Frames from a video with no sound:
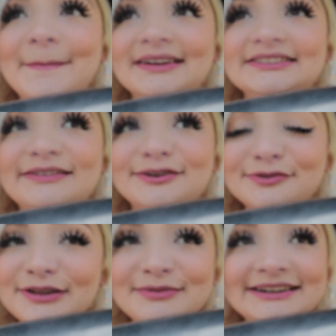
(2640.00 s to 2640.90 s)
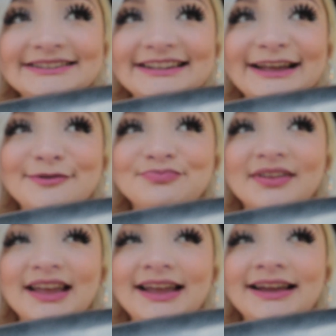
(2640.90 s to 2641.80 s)
but estaba cruda, amanecida,
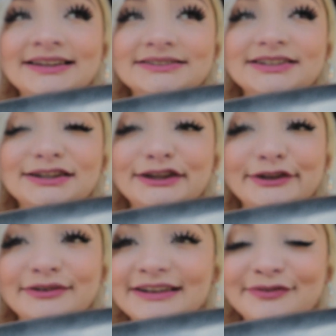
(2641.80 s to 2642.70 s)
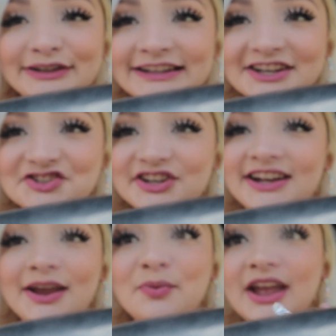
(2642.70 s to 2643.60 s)
and literally feeling like shit.
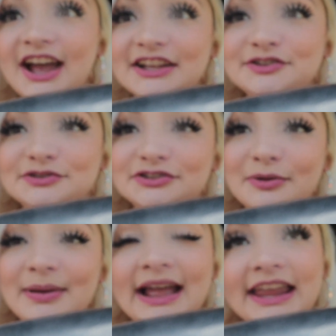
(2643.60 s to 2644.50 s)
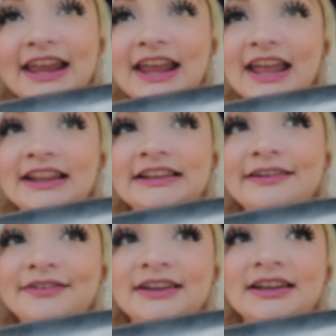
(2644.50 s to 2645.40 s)
And we had to start packing and
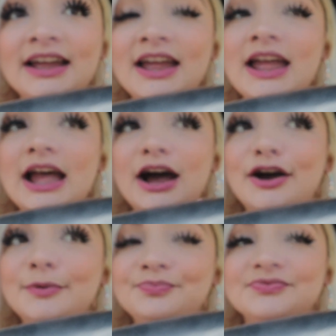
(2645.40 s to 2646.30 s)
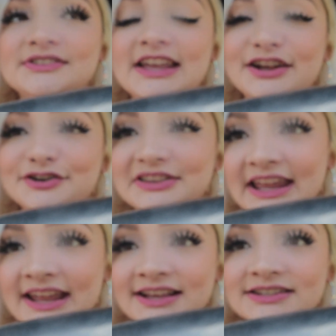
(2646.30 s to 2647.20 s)
leaving, um, taking our
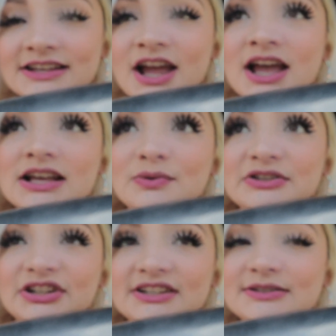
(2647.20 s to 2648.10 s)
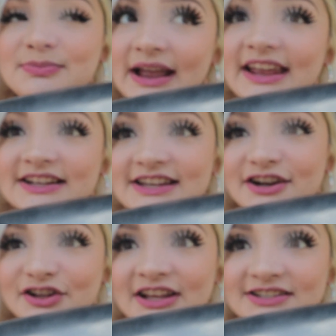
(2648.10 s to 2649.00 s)
things. We started packing and
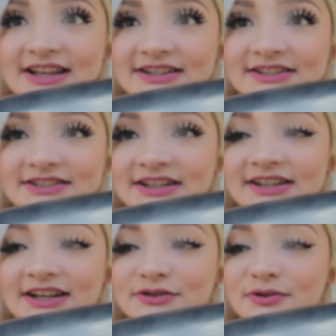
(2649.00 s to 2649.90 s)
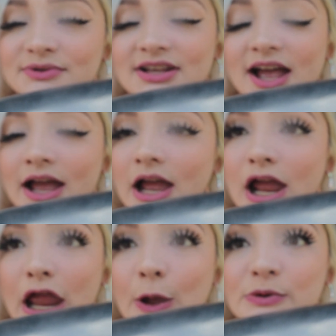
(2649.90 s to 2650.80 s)
taking our things that Sunday, so it was,
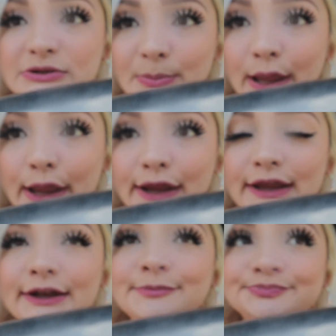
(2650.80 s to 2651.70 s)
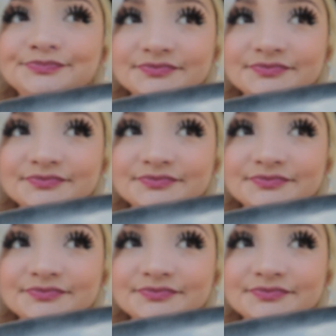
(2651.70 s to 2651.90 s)
it was a pain